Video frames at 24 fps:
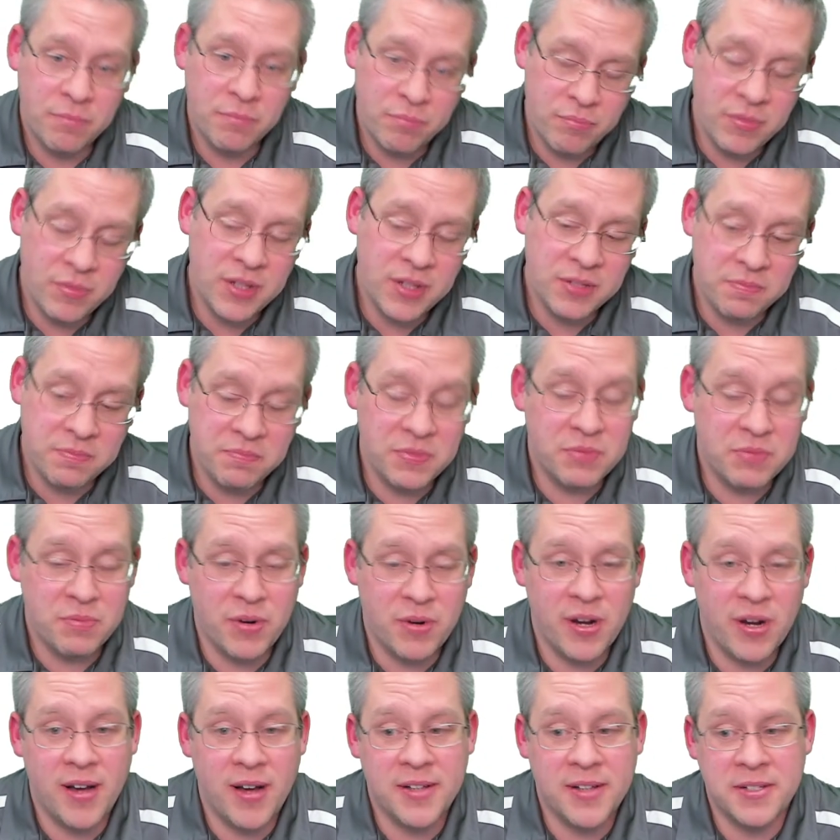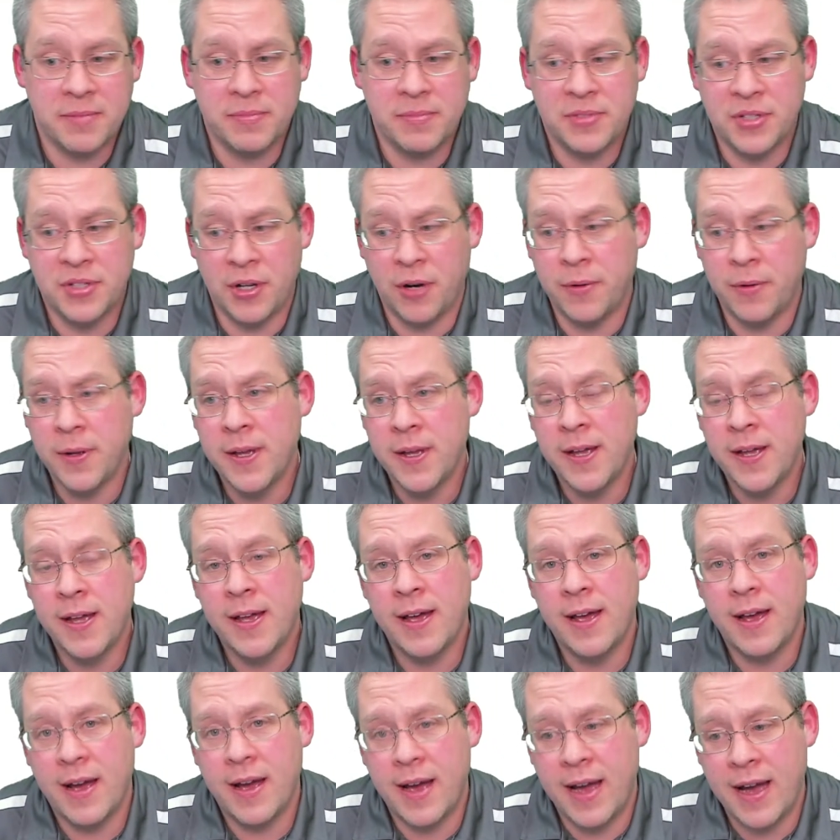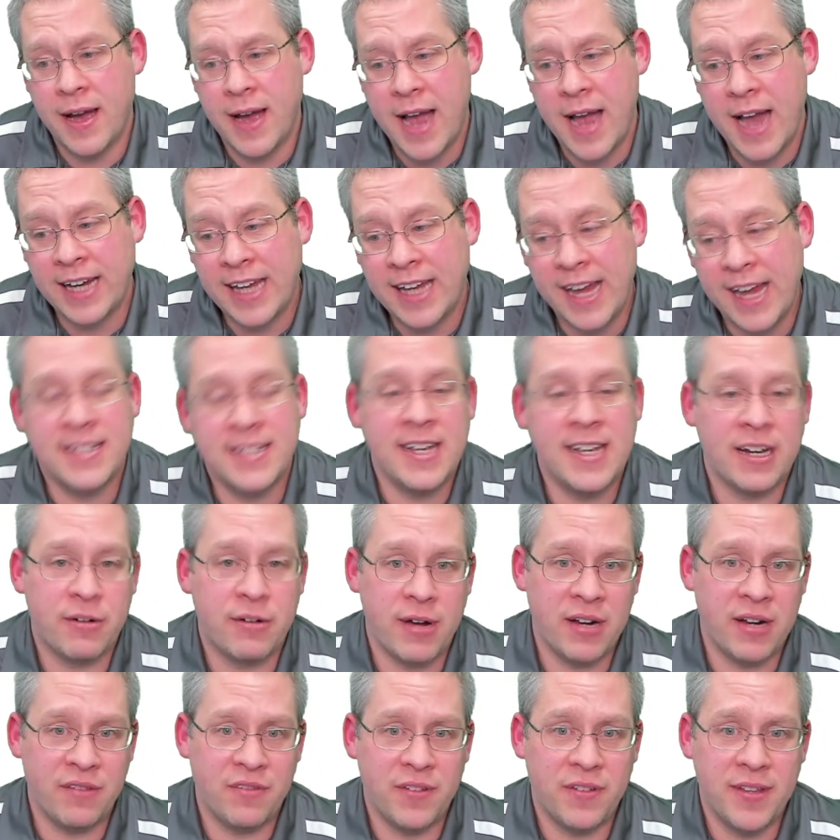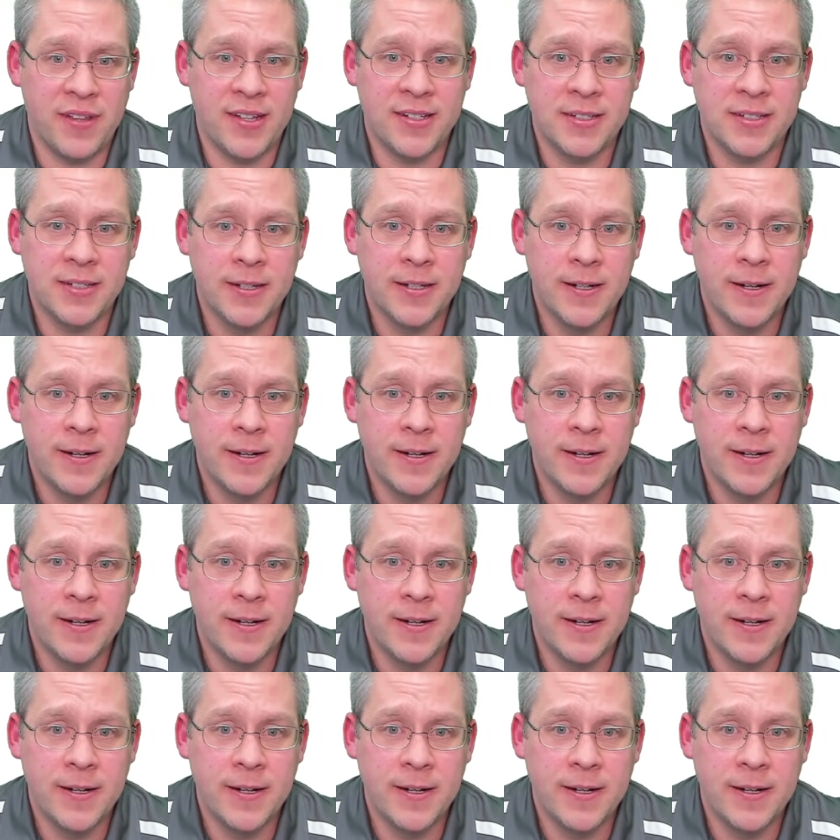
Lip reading: That's pretty awesome. So I can't take credit for this.